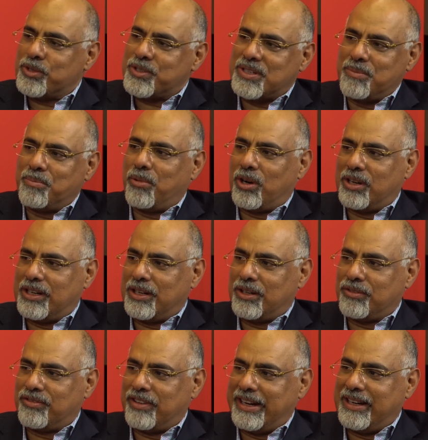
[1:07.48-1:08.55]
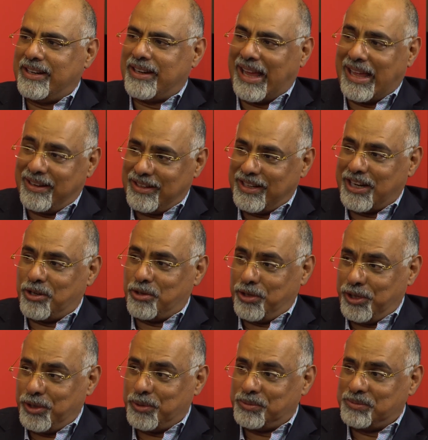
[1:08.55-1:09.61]
most important to find talent
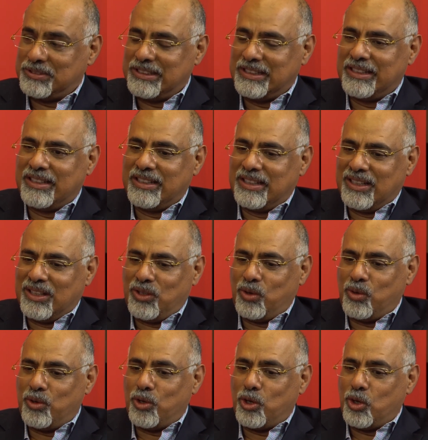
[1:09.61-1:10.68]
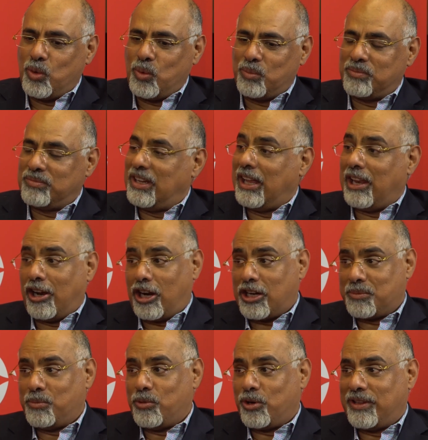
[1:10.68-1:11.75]
around you who know a
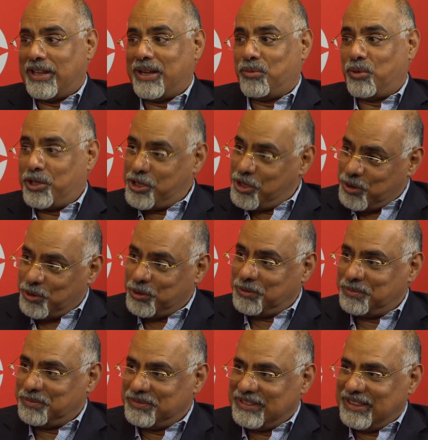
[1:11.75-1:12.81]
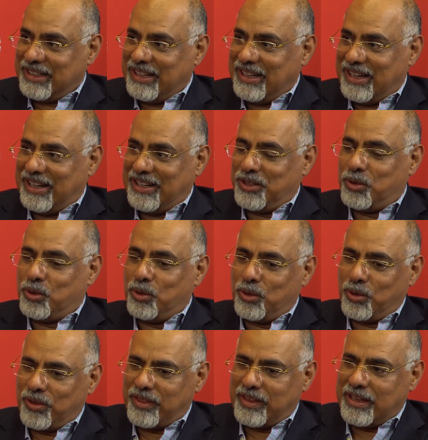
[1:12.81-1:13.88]
lot more than what you do and who
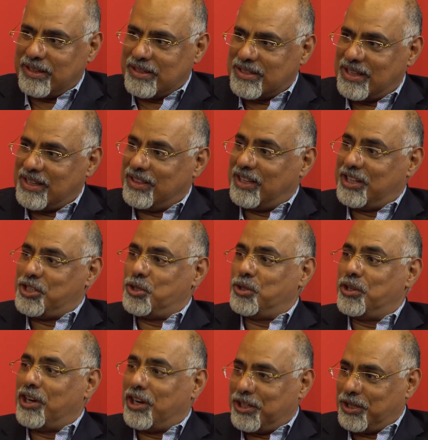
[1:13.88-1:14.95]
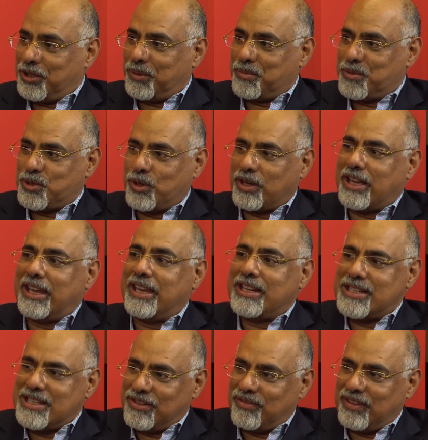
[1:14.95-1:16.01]
know things that you do not know. So
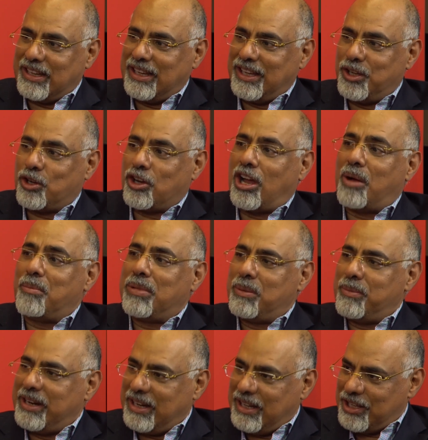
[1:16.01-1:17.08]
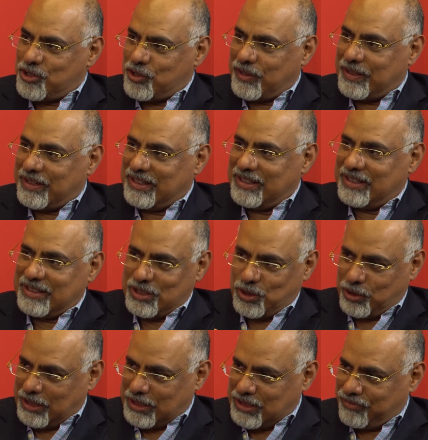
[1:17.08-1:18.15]
collectively, you complement each other.
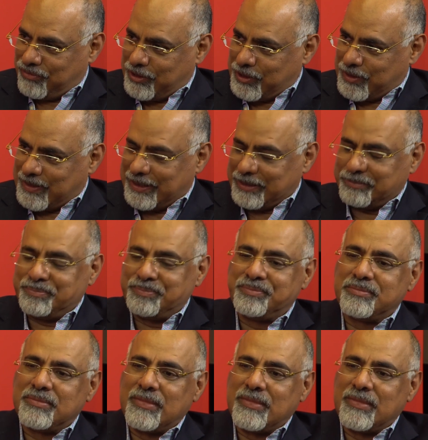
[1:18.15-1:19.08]
So that's the first thing.